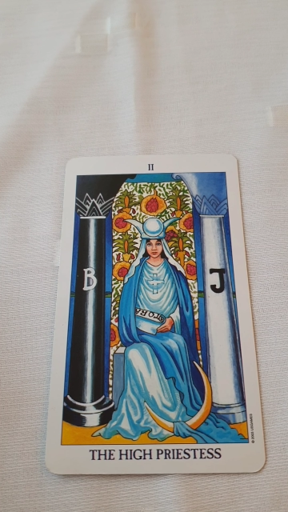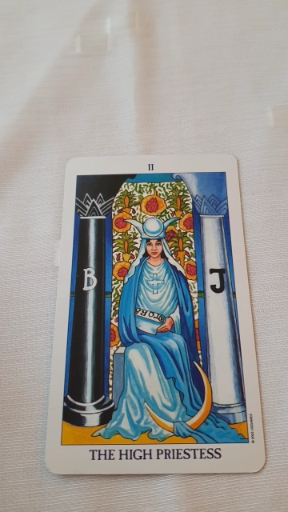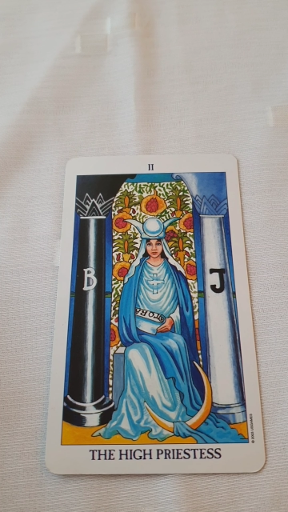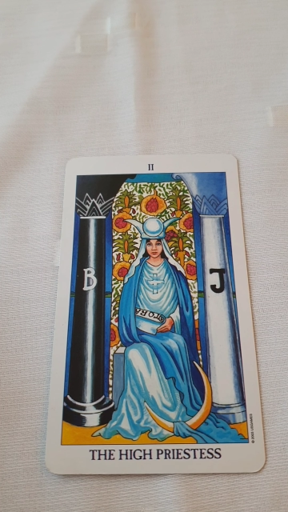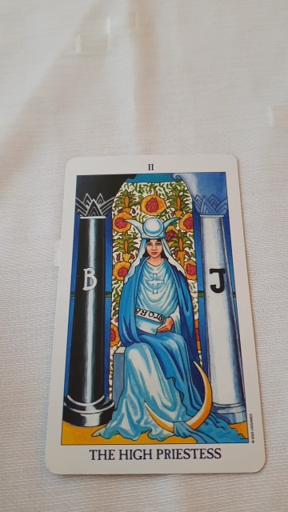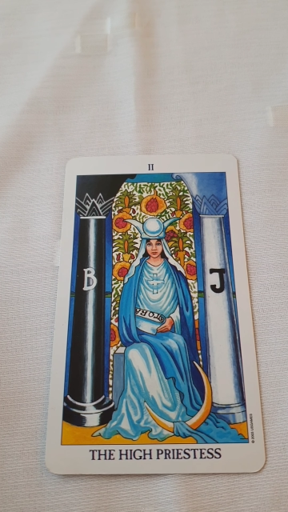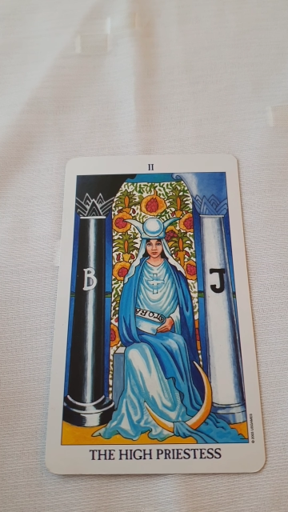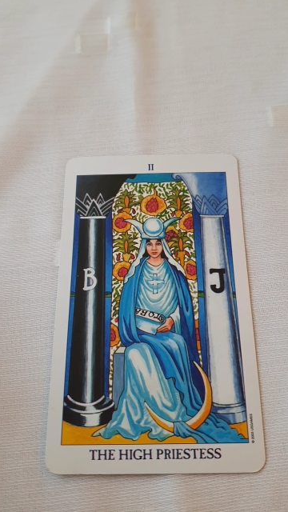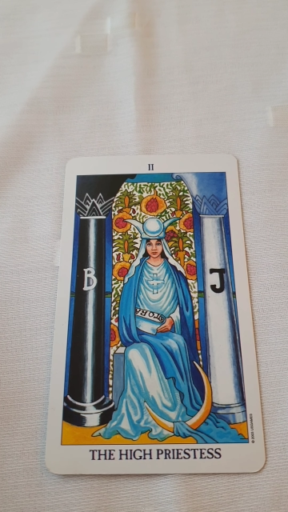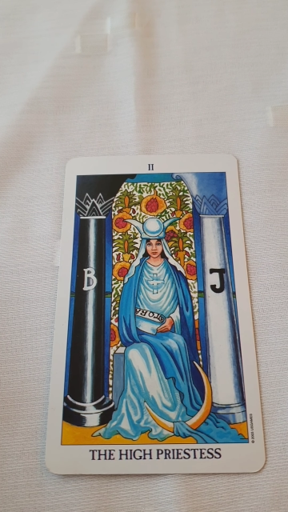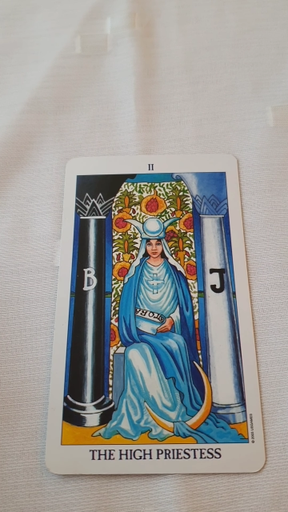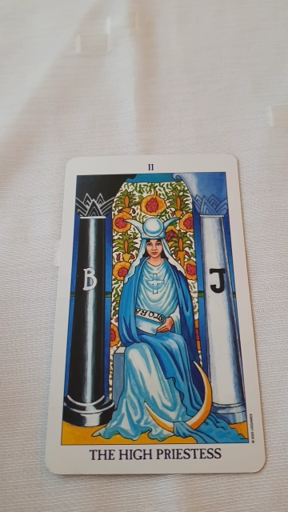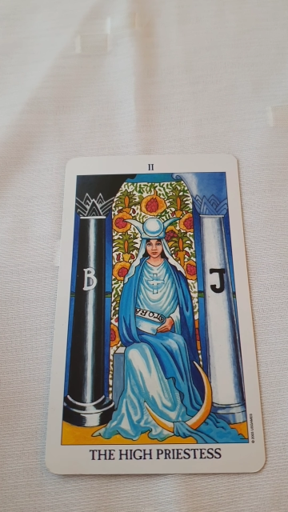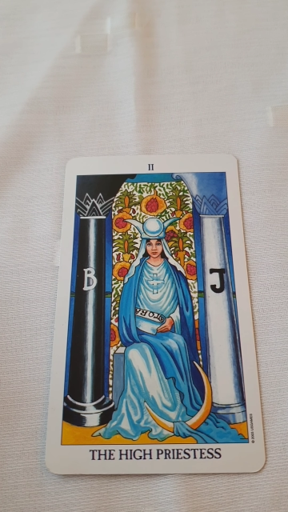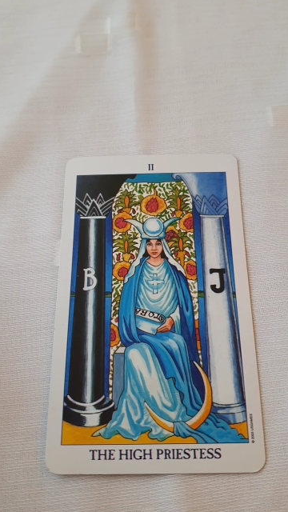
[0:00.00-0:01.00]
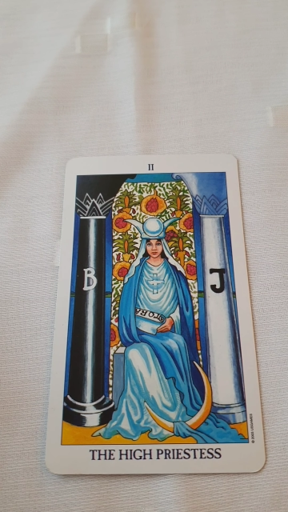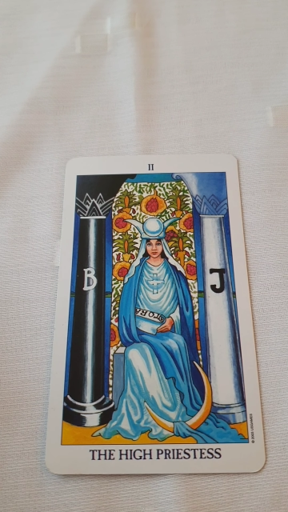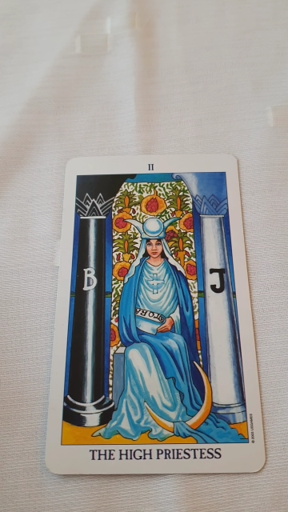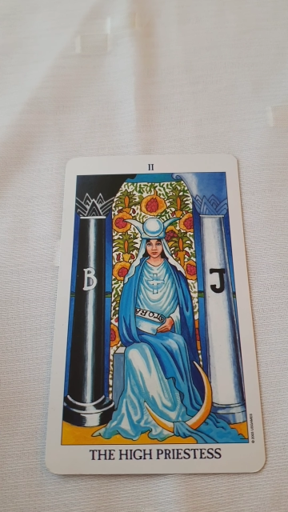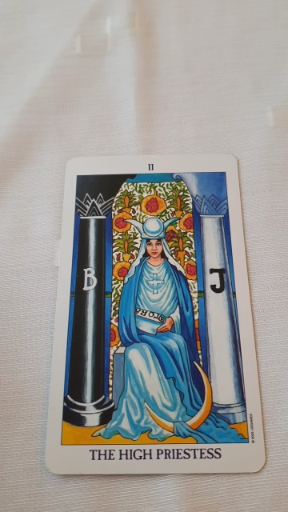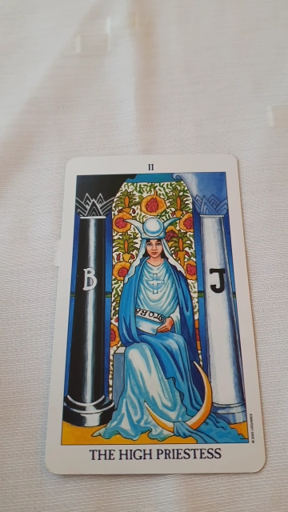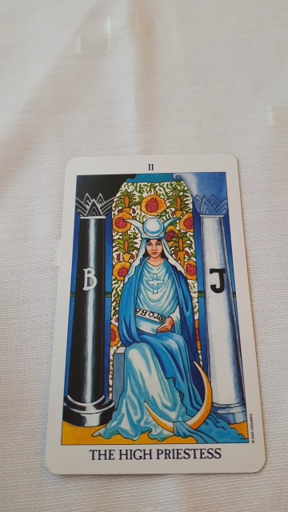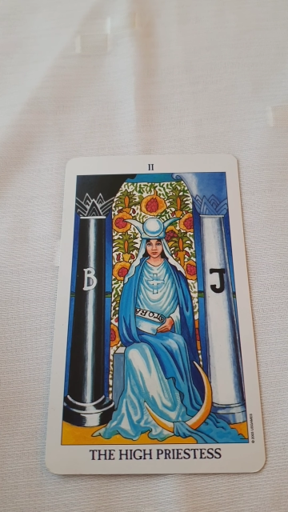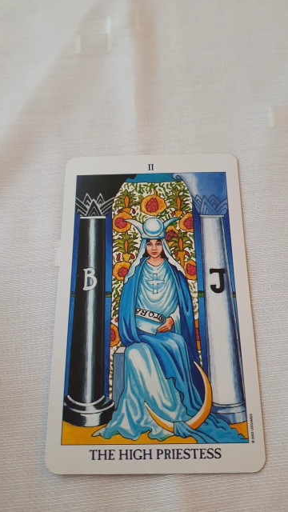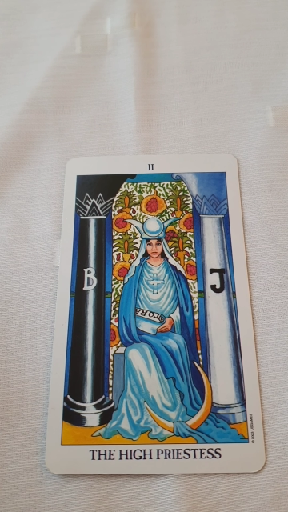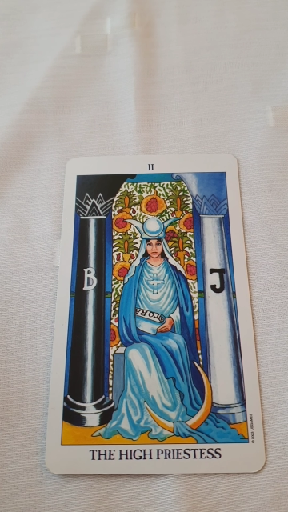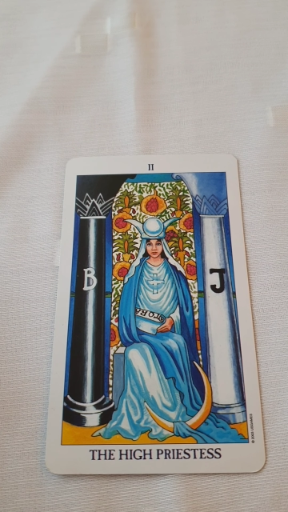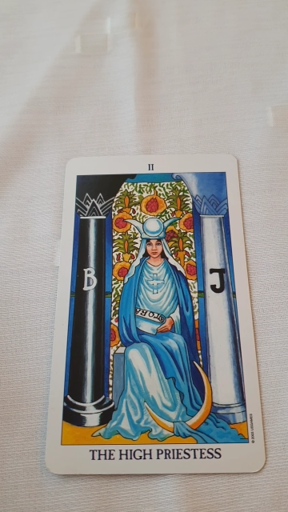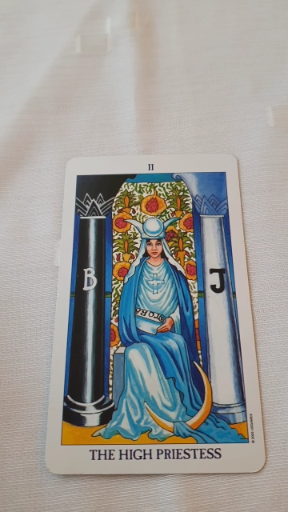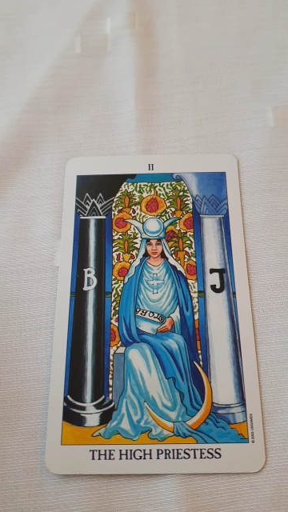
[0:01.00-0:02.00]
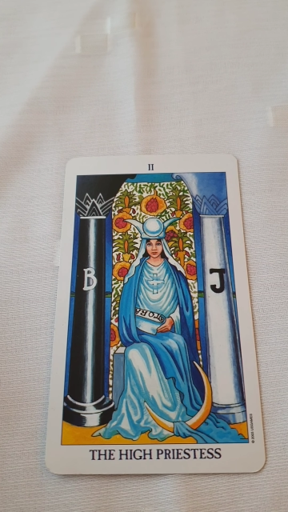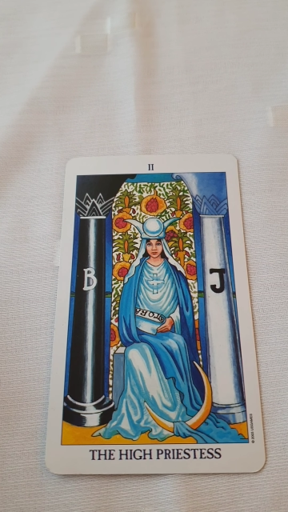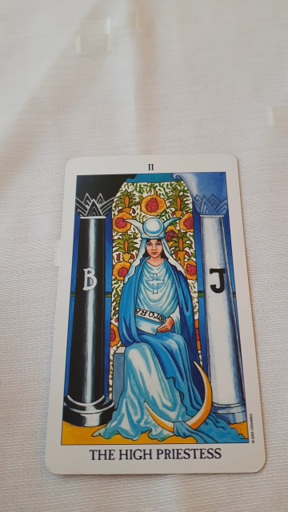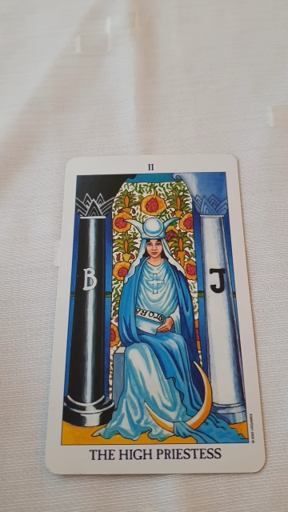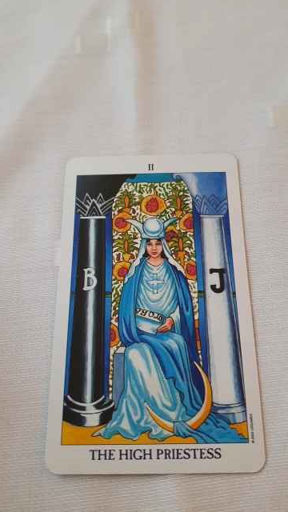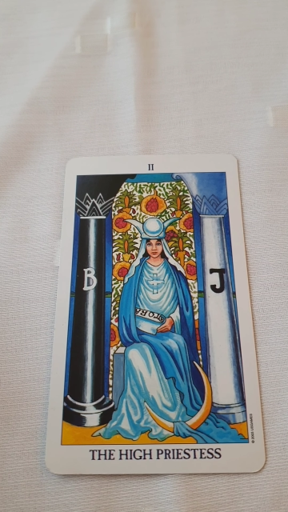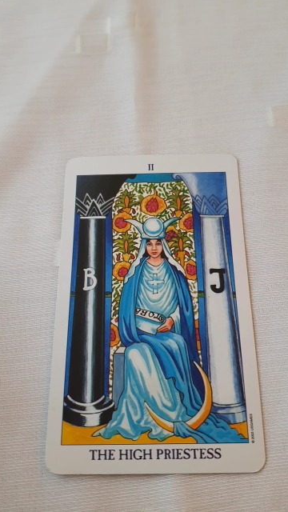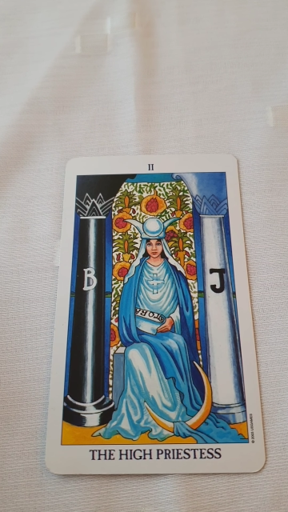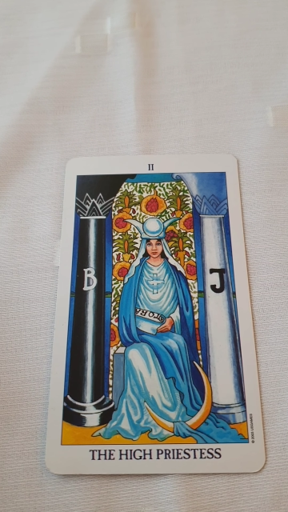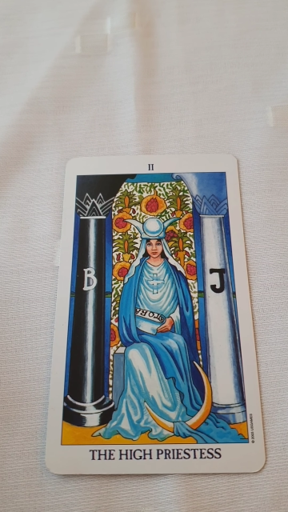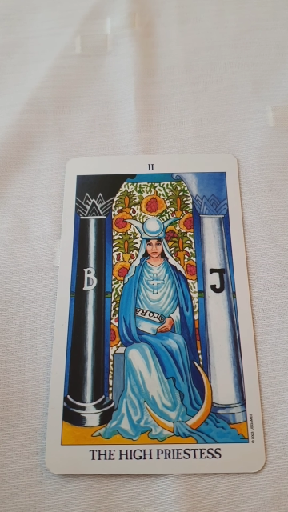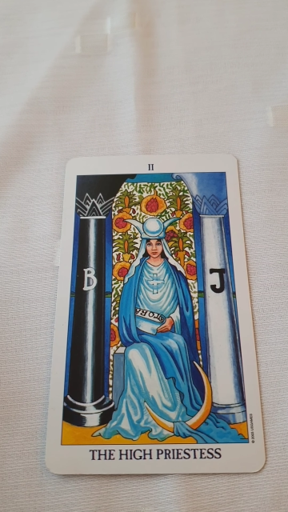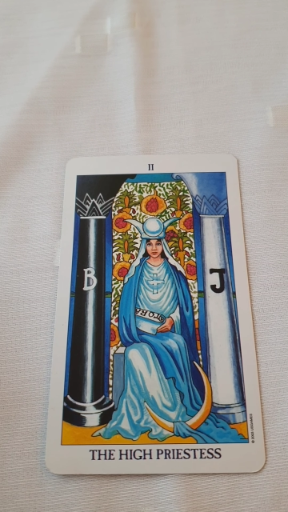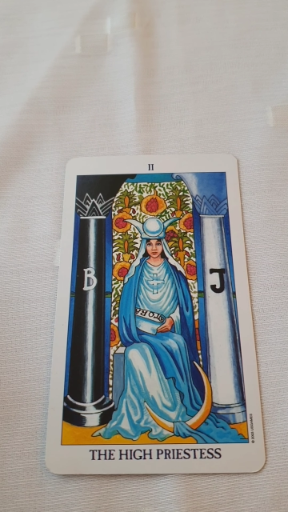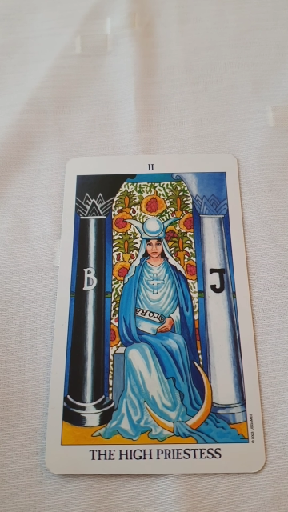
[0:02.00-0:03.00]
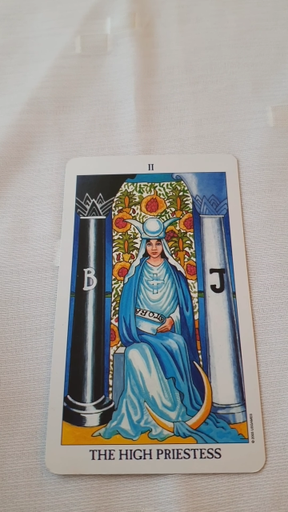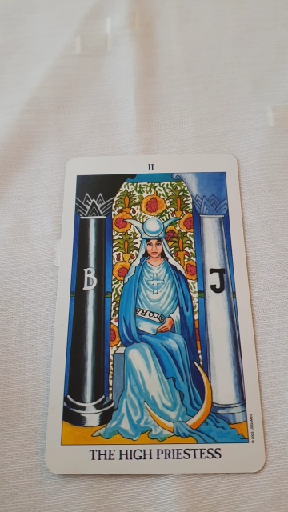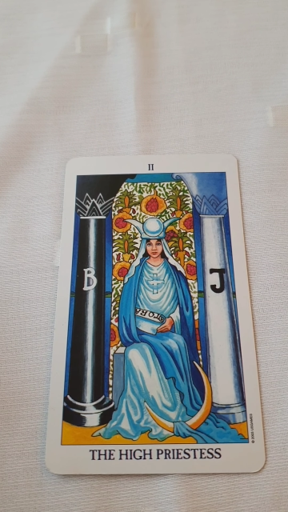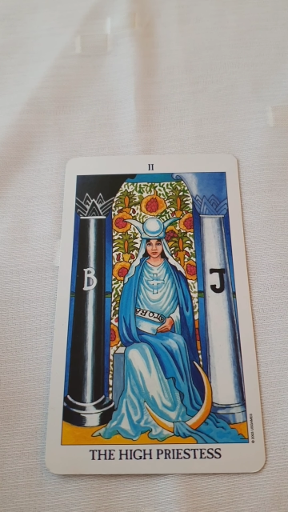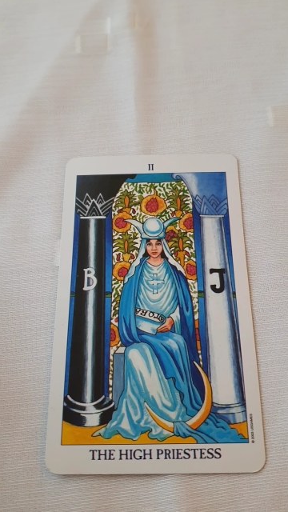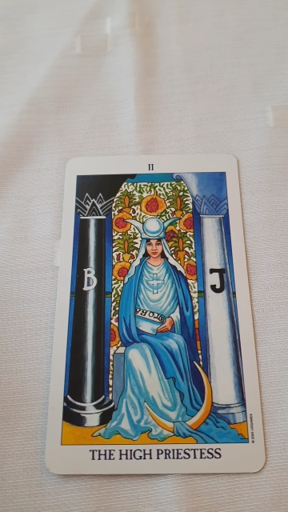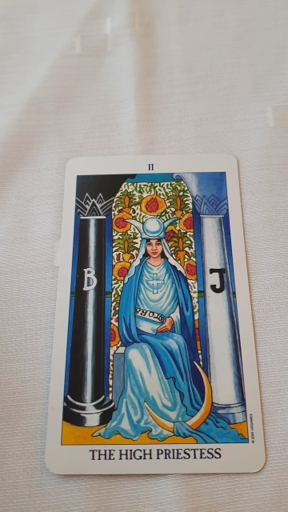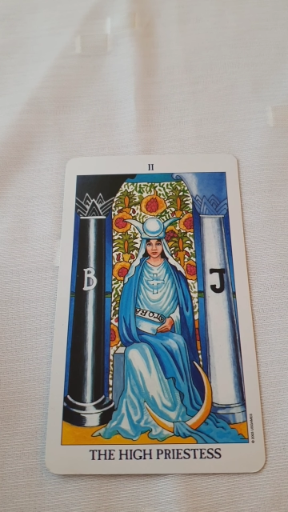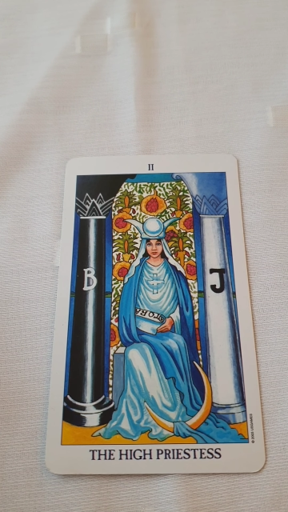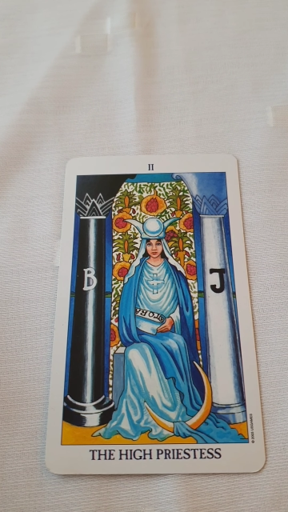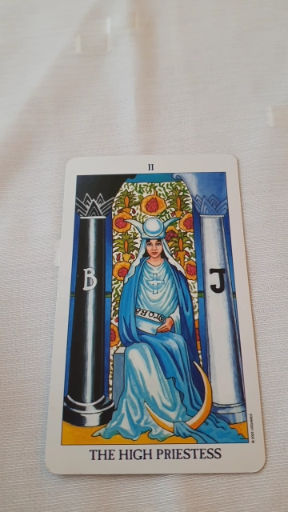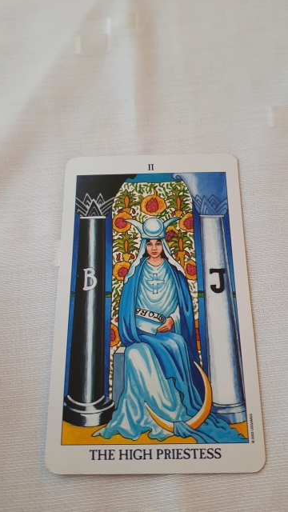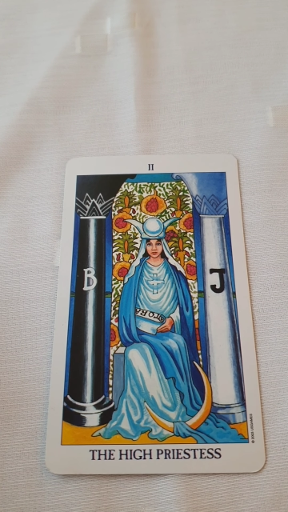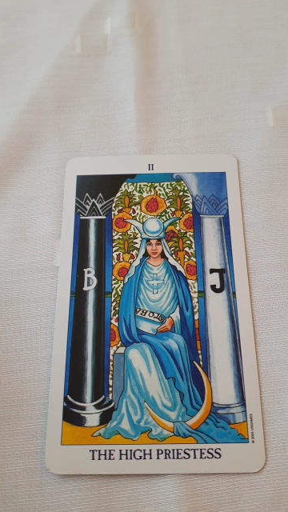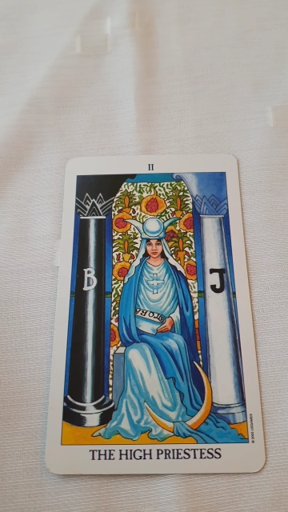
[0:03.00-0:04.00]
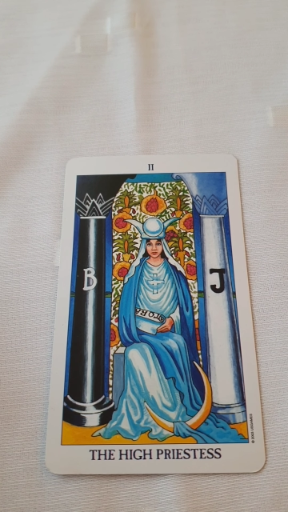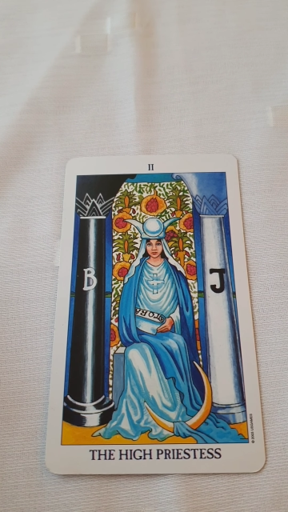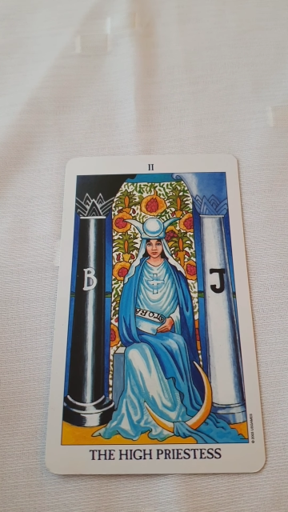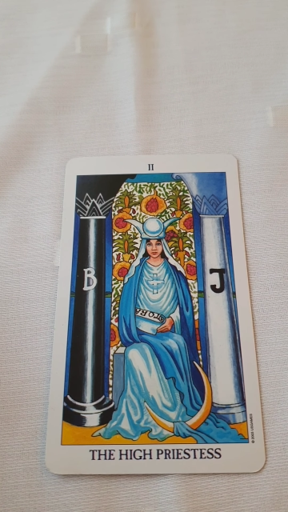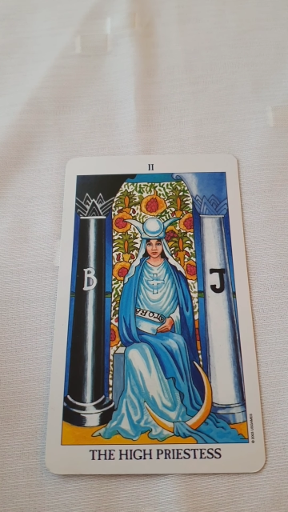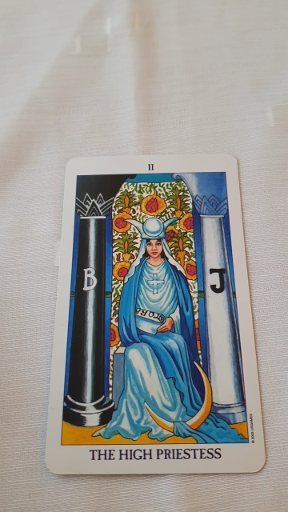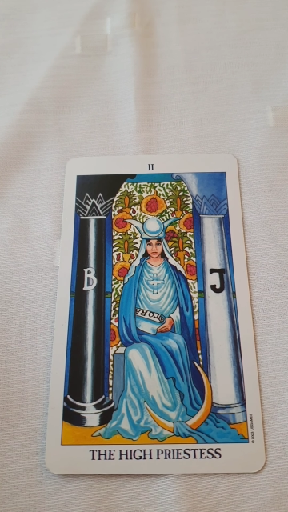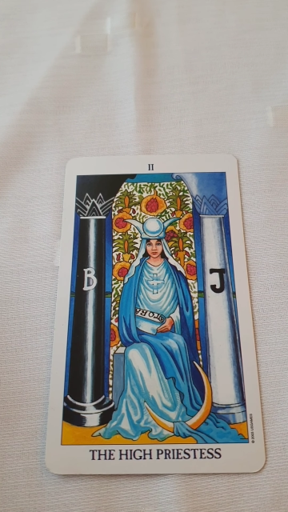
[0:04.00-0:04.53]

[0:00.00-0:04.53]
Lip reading: Nobody's mouth can be seen.